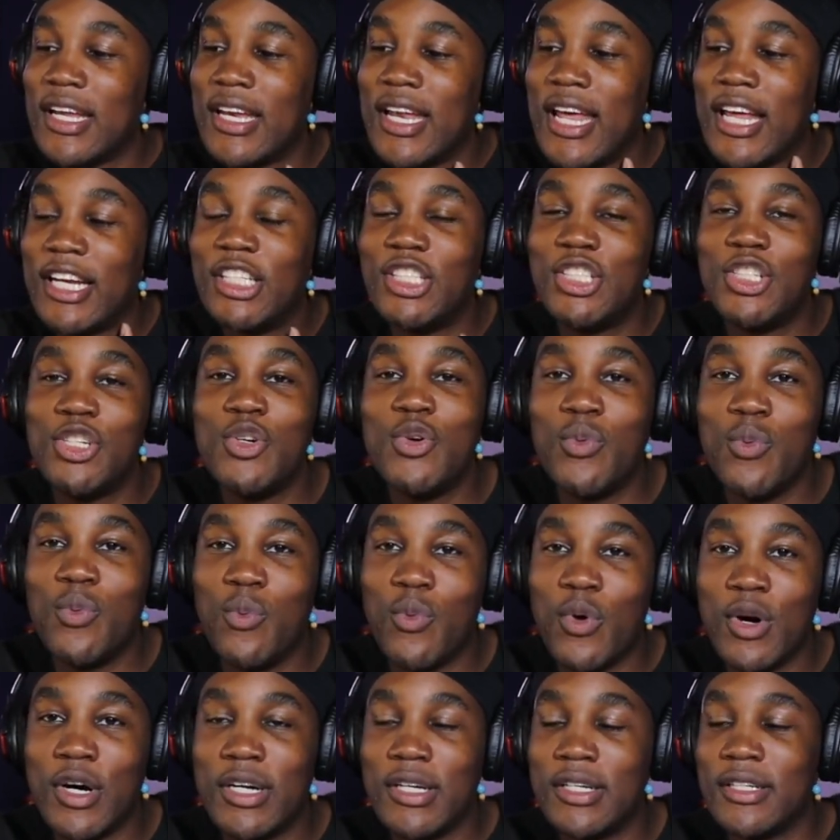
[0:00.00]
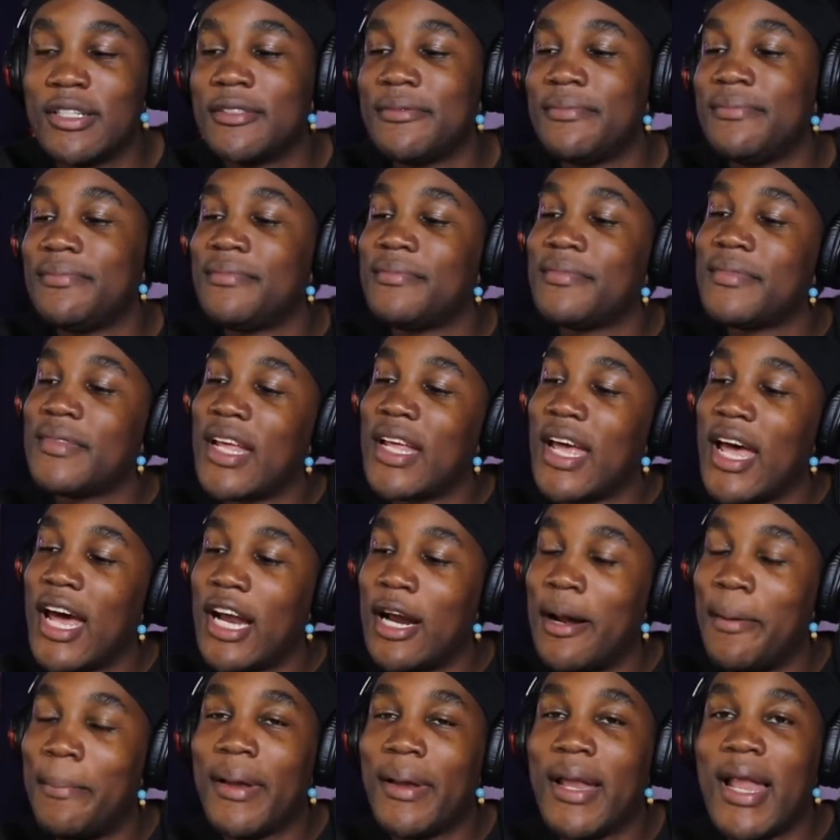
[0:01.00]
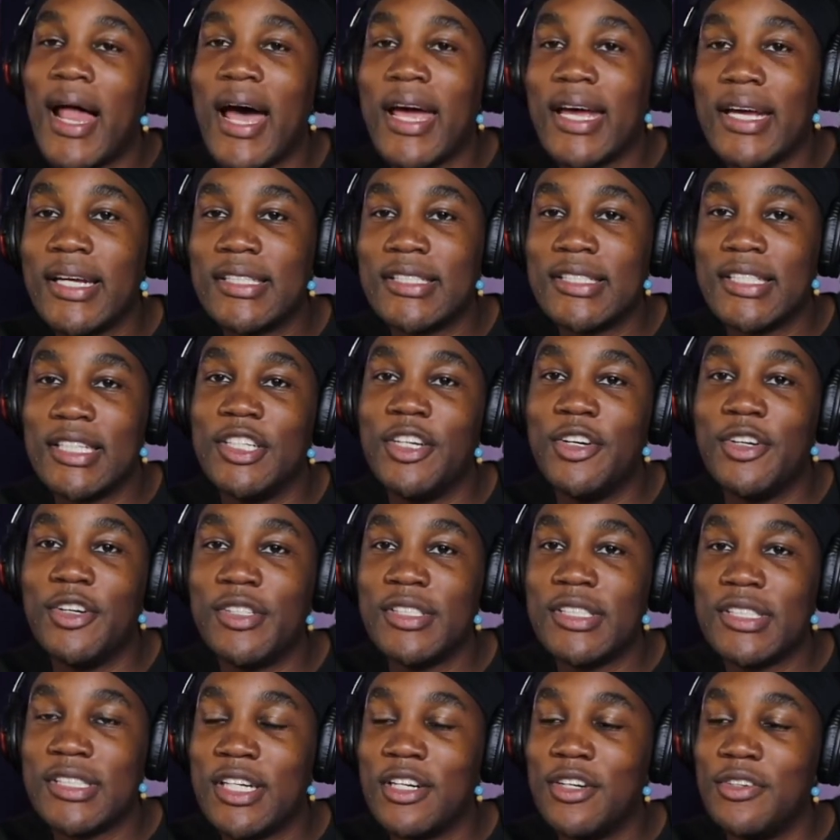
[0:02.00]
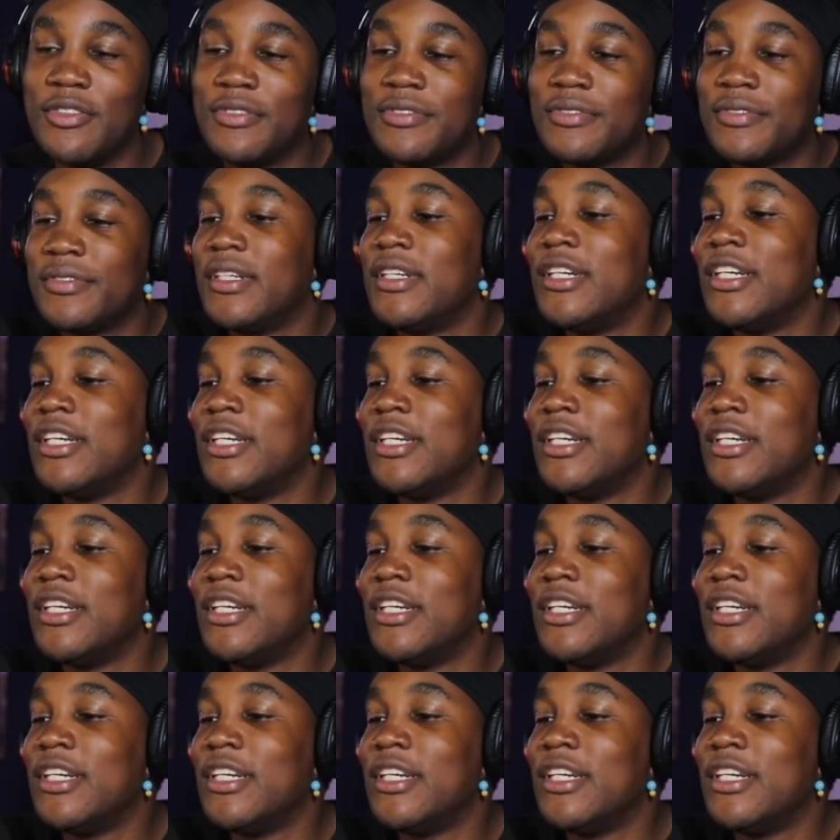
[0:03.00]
that you want and apply it to yourself.